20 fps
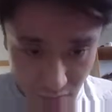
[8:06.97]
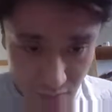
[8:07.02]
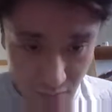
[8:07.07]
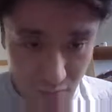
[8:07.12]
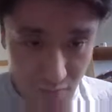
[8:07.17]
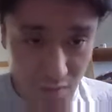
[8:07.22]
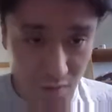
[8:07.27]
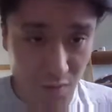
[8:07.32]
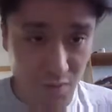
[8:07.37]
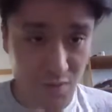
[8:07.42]

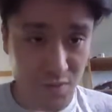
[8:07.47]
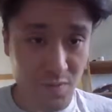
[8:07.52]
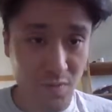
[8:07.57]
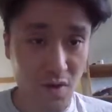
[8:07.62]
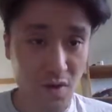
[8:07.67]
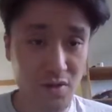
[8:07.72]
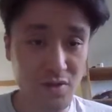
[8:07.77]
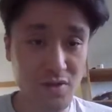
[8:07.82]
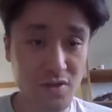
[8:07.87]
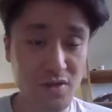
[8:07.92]

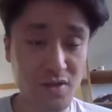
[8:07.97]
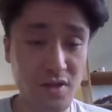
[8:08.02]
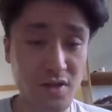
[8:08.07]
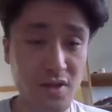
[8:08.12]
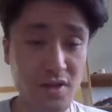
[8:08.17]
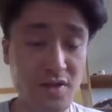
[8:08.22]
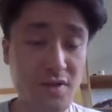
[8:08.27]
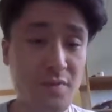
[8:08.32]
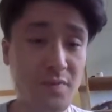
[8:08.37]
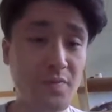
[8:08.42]
response
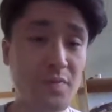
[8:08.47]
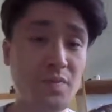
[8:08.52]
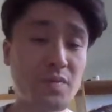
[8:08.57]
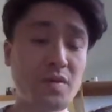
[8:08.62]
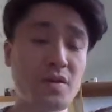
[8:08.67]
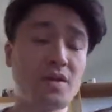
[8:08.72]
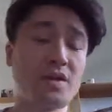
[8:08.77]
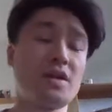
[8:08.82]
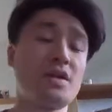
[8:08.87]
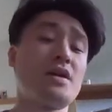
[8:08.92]

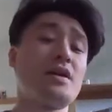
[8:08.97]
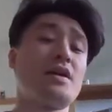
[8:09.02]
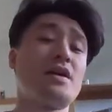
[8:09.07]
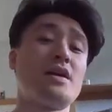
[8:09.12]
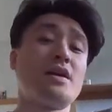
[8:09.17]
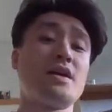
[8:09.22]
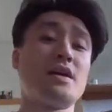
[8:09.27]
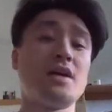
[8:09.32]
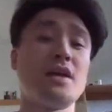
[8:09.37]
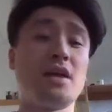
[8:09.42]

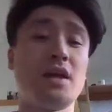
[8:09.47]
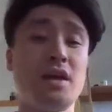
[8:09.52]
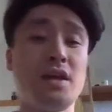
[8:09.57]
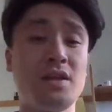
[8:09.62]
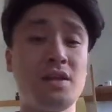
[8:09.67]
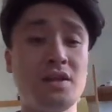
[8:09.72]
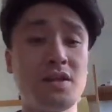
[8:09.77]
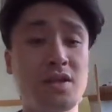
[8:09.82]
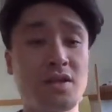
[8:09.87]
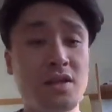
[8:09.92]

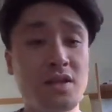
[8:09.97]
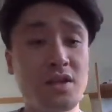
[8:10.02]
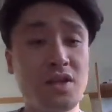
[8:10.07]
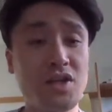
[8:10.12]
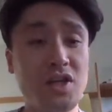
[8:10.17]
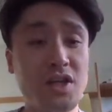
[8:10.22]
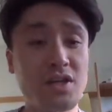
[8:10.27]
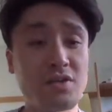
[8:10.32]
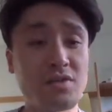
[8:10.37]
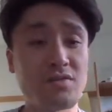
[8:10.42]
in the
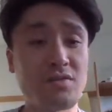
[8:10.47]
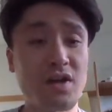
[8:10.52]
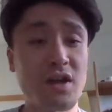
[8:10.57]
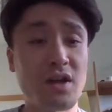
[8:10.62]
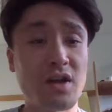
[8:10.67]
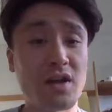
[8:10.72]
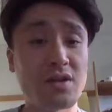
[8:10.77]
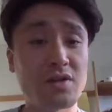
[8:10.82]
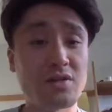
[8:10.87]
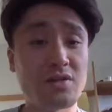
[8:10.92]
JSON file
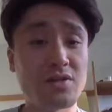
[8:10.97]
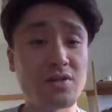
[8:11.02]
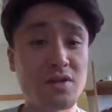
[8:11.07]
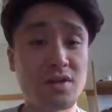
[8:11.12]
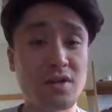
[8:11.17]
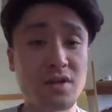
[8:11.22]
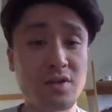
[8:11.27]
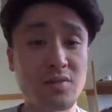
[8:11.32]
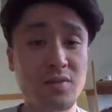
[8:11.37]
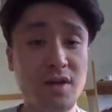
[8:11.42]
and return
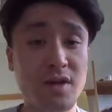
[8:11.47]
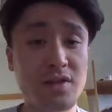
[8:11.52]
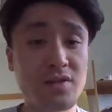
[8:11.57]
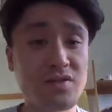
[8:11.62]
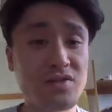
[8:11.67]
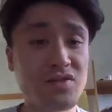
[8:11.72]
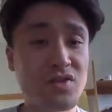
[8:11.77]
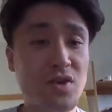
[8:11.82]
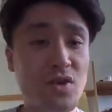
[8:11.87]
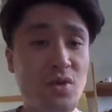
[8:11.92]
it, right?
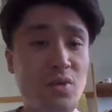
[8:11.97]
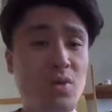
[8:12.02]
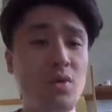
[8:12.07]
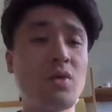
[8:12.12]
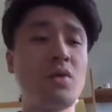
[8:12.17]
So